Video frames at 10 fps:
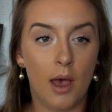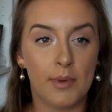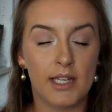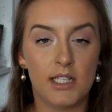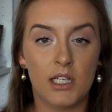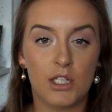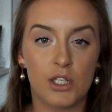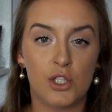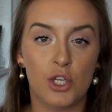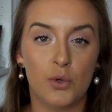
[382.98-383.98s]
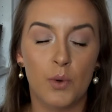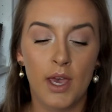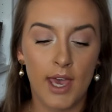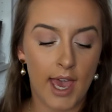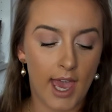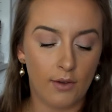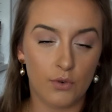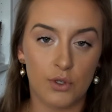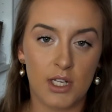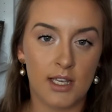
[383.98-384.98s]
He teaches you a
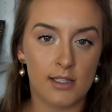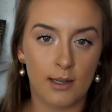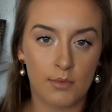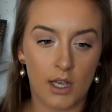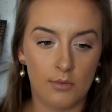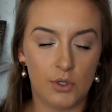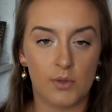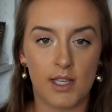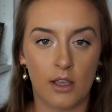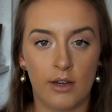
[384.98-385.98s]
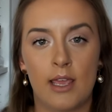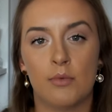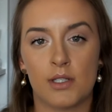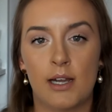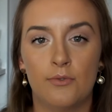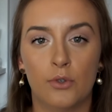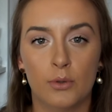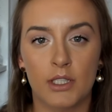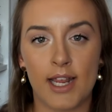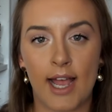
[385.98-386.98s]
routine. Sometimes you'll say your name, you'll step
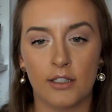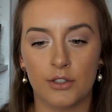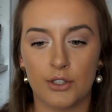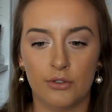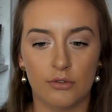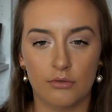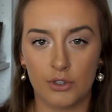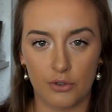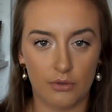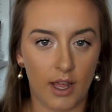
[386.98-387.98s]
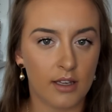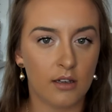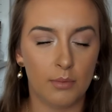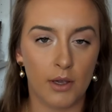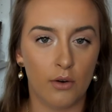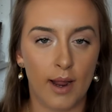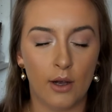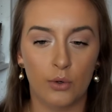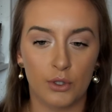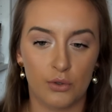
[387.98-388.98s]
forward and you'll do like a pirouette,
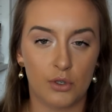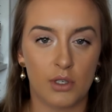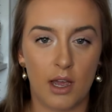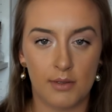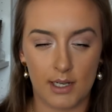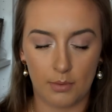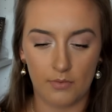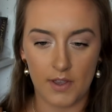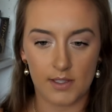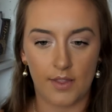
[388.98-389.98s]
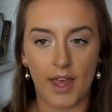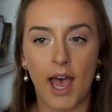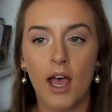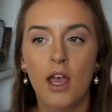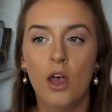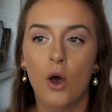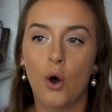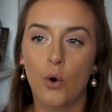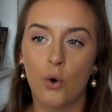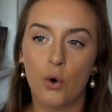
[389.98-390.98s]
or you'll do a time step and things like that.
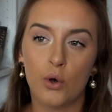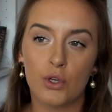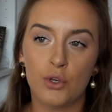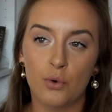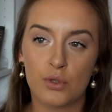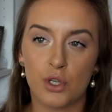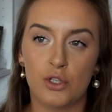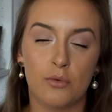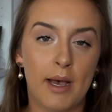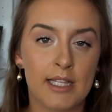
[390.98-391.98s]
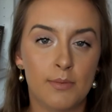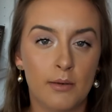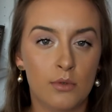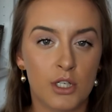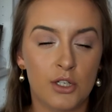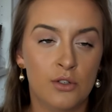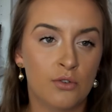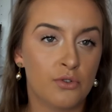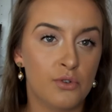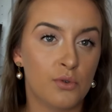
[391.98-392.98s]
Or you also do pantomime audition,
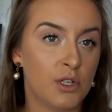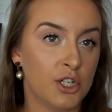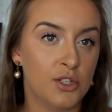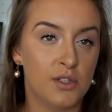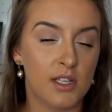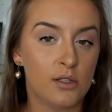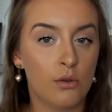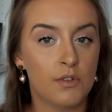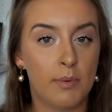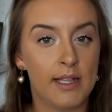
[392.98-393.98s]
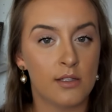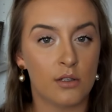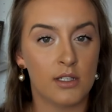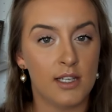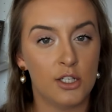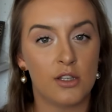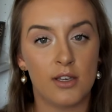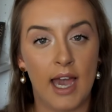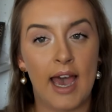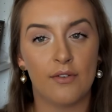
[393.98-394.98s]
cruise auditions. It sort of depends on the teacher that
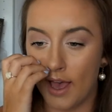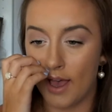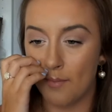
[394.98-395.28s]
you have.